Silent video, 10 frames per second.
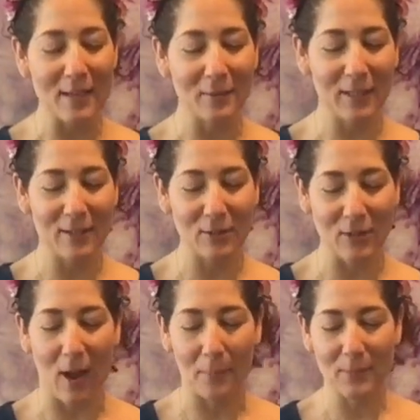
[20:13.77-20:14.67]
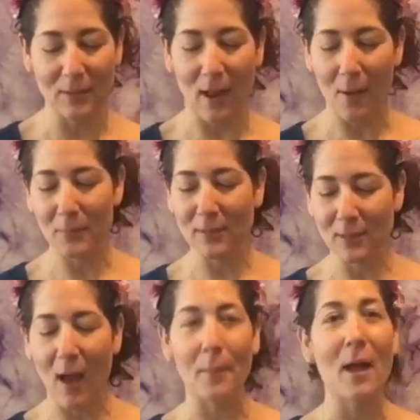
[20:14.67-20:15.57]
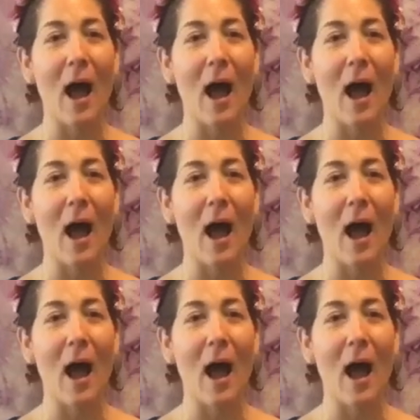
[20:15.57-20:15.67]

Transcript: will you stop, stop, stop?